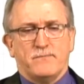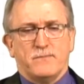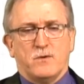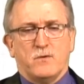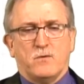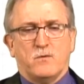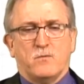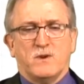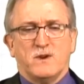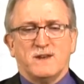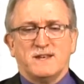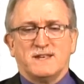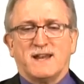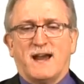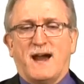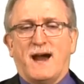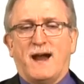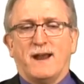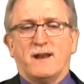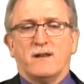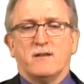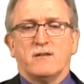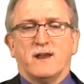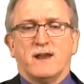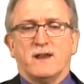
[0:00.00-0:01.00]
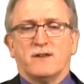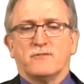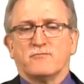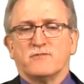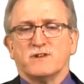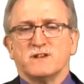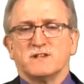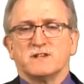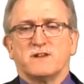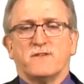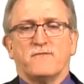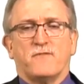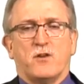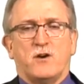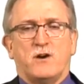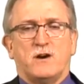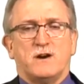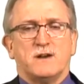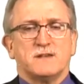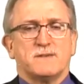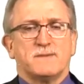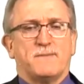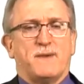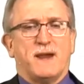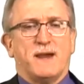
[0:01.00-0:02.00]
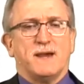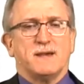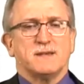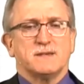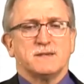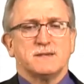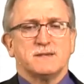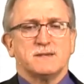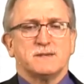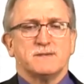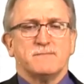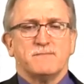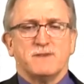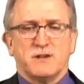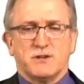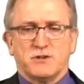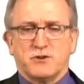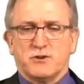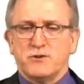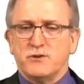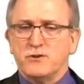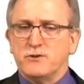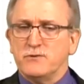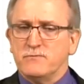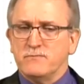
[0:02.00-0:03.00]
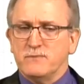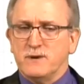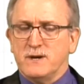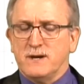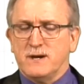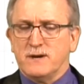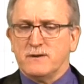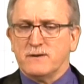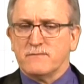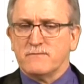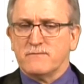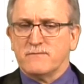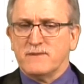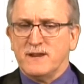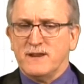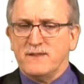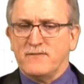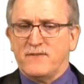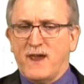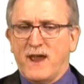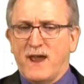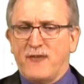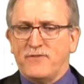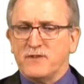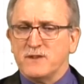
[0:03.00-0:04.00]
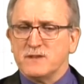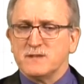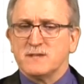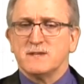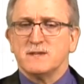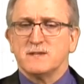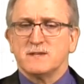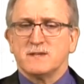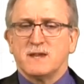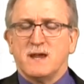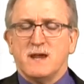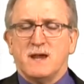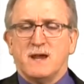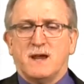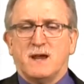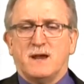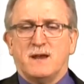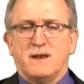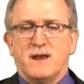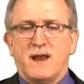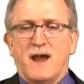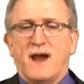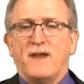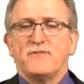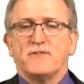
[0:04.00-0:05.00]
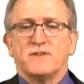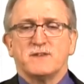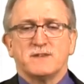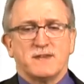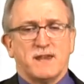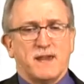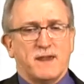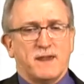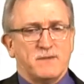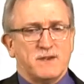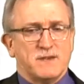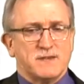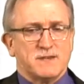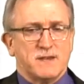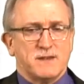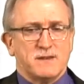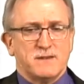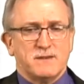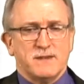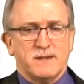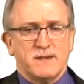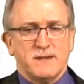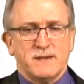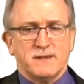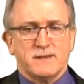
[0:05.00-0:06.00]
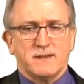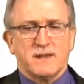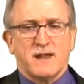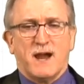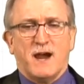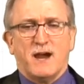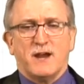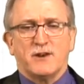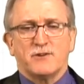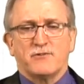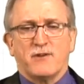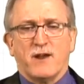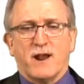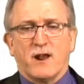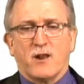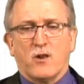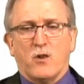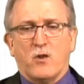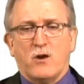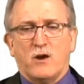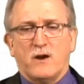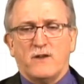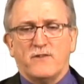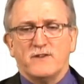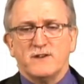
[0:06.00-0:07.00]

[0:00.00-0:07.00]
When title and risk of loss passes, make sure you read that. This is not the same as in contract law.